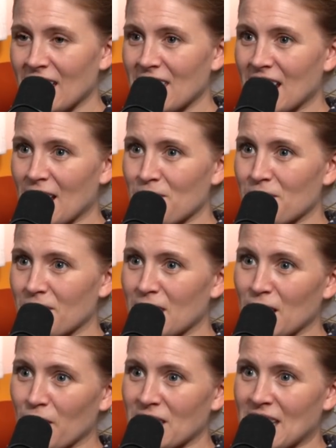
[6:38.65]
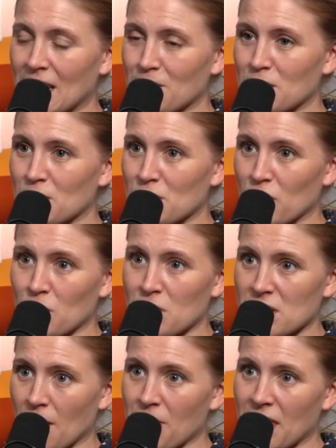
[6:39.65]
And then I take him to his room
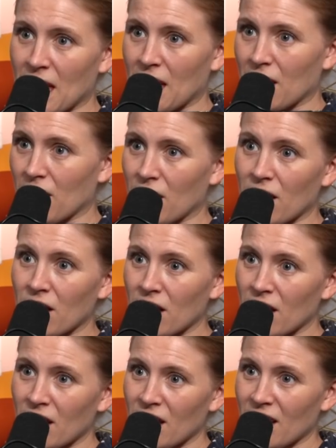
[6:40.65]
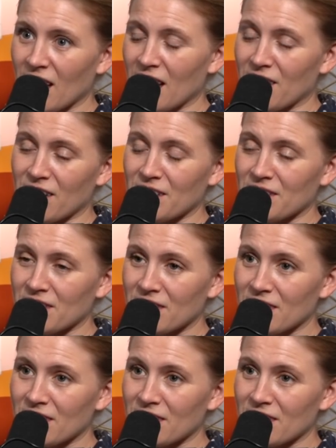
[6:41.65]
or something, or I don't know.